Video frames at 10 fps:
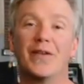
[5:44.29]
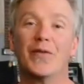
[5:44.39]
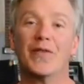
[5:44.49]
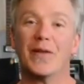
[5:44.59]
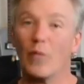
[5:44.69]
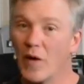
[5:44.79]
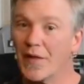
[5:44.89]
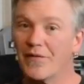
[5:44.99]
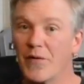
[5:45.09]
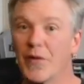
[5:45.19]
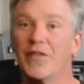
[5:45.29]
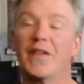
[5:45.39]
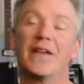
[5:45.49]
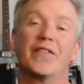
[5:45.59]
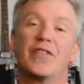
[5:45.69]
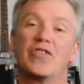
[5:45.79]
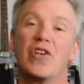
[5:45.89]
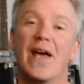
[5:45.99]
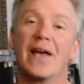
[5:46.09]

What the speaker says: that one of the first things to check,